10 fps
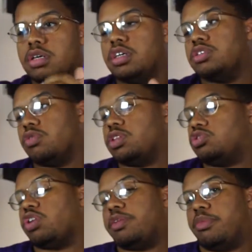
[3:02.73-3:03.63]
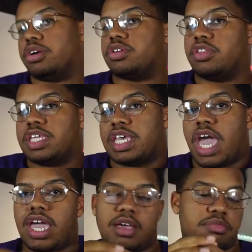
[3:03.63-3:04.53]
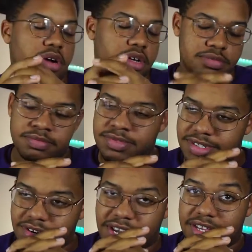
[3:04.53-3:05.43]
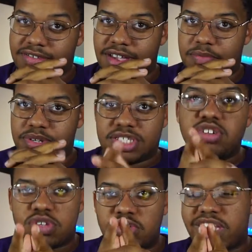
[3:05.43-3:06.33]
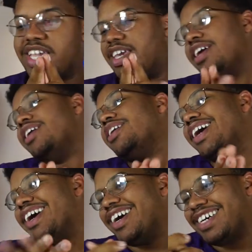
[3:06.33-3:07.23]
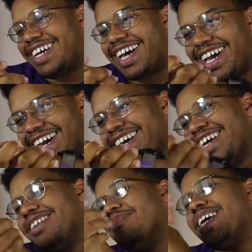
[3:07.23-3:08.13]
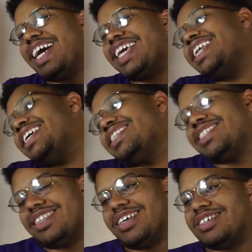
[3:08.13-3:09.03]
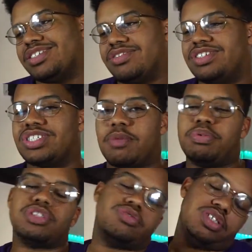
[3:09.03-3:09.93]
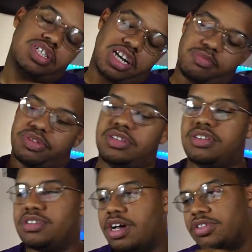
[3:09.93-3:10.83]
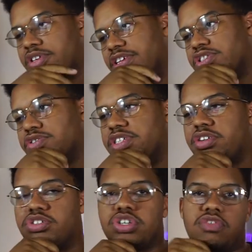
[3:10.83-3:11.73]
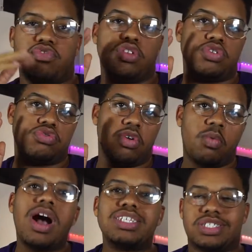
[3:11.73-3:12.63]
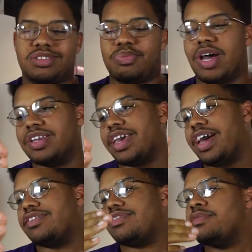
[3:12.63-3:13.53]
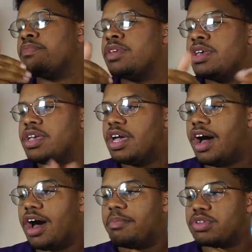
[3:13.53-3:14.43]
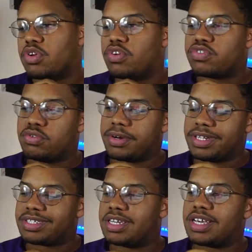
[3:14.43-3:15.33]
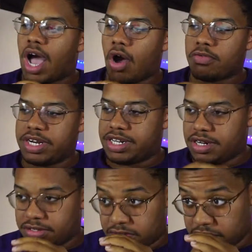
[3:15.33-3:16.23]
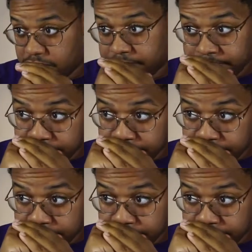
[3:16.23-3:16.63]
It's already trademarked on the gang, bro. Okay, it's not, but still, don't take it. But yeah, getting into the screenshot. Put the screenshot up on the screen, Darshaun, for those who are watching the podcast. But those who are listening, I'll read it to you.